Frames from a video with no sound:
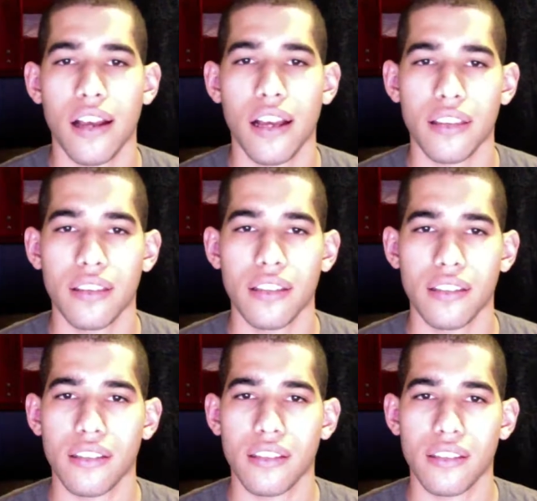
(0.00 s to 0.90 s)
This
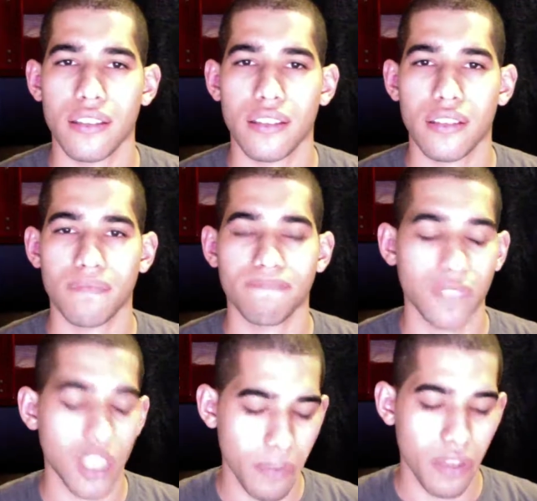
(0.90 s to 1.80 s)
is
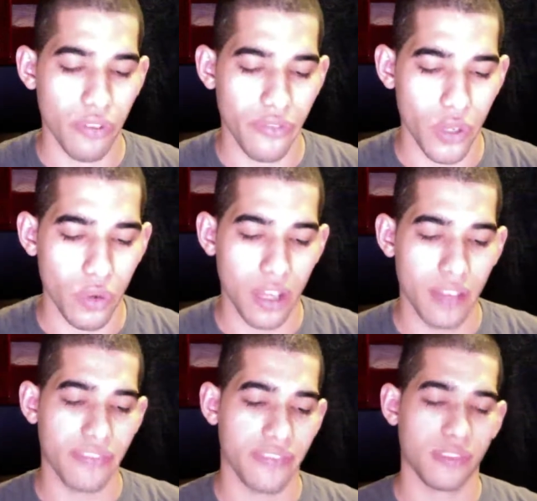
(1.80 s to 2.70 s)
going to be the review of
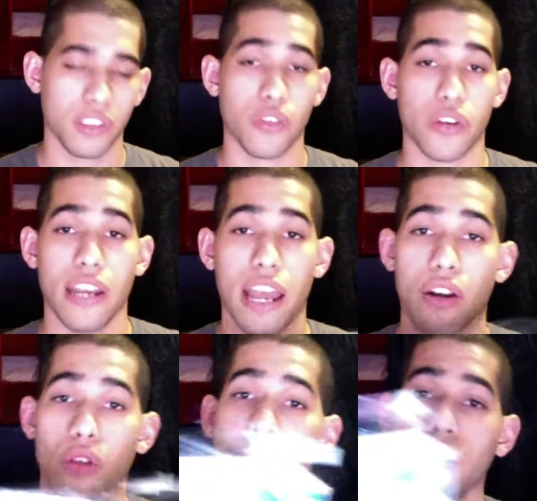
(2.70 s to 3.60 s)
Green
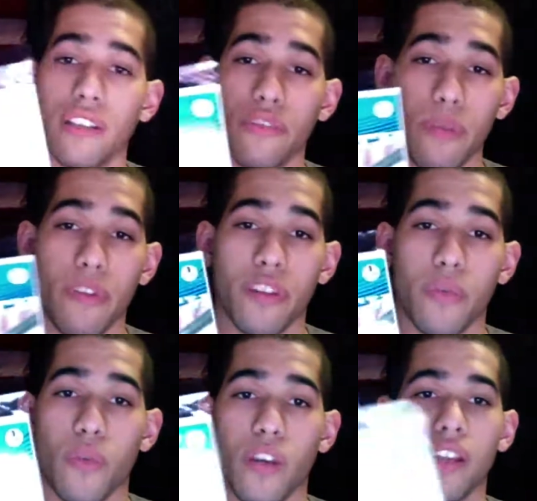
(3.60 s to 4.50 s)
Arrow Rebirth number
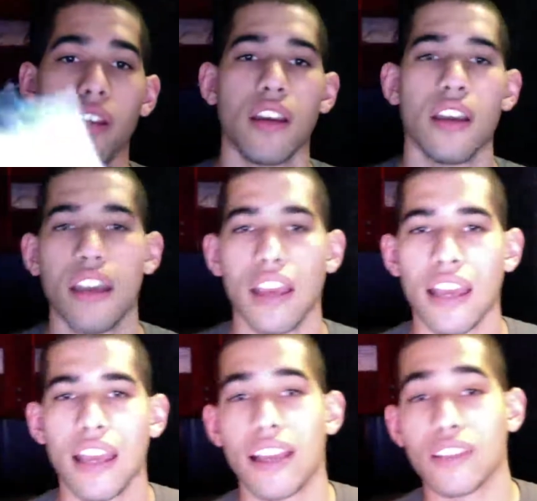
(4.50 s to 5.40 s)
1.
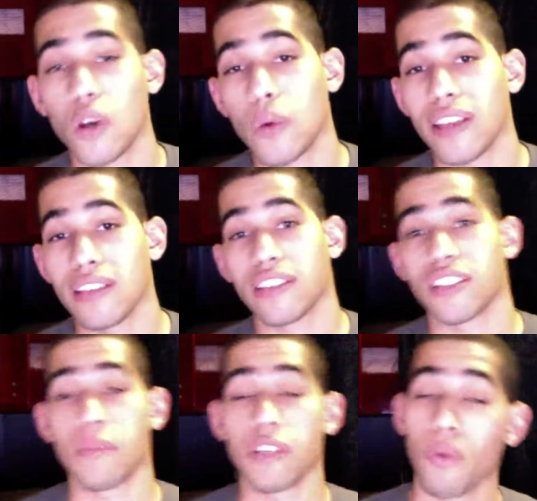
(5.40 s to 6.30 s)
As always, there's
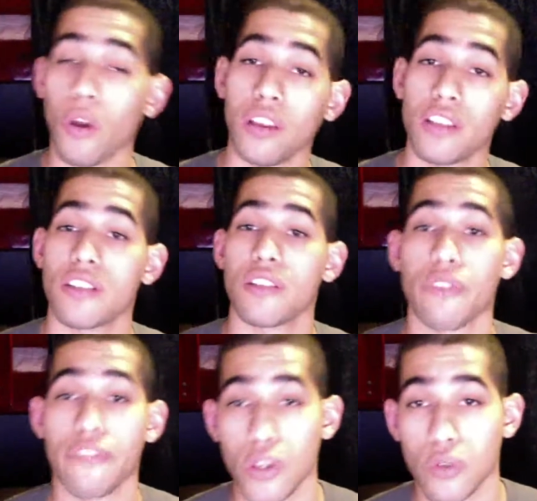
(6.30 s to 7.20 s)
going to be spoilers in the
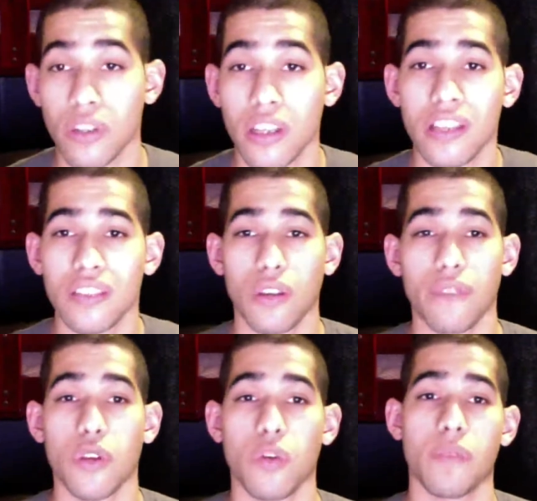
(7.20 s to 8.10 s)
review, so if
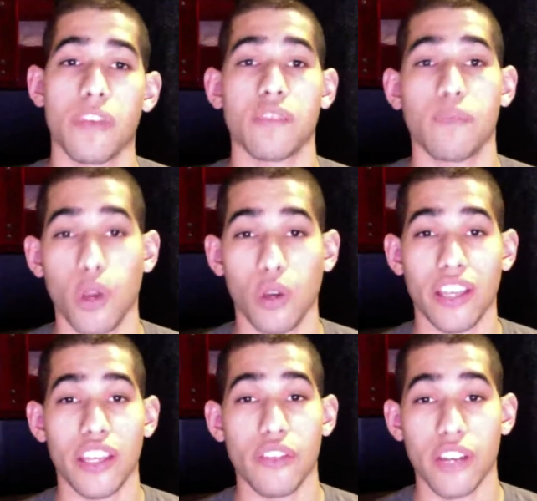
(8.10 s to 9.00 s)
you don't want to be spoiled,
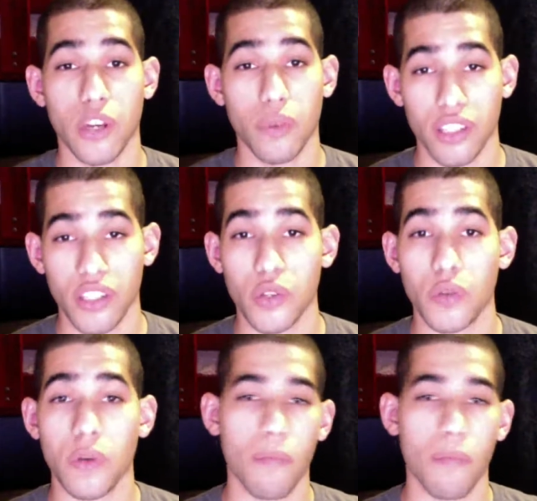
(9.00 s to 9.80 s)
then you already know what to do.